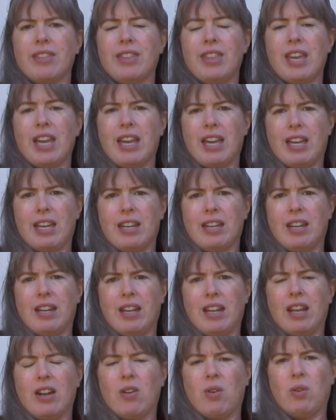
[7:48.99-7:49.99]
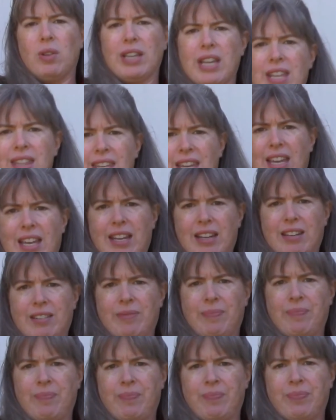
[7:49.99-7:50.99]
then and only then
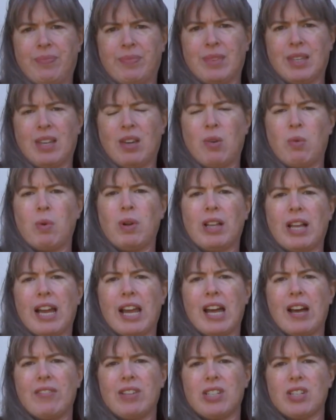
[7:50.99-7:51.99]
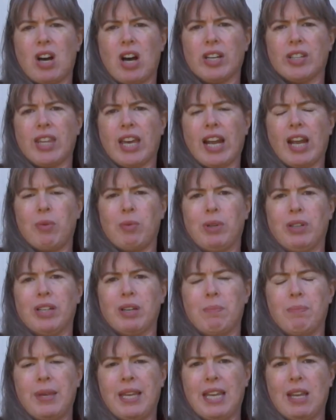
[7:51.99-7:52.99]
will I have a dog that I will
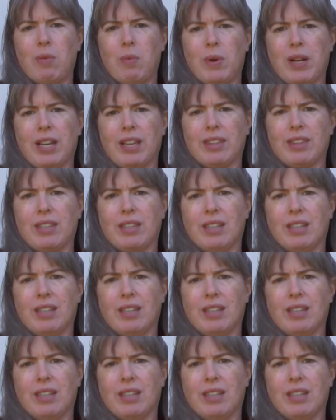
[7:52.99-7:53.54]
compete with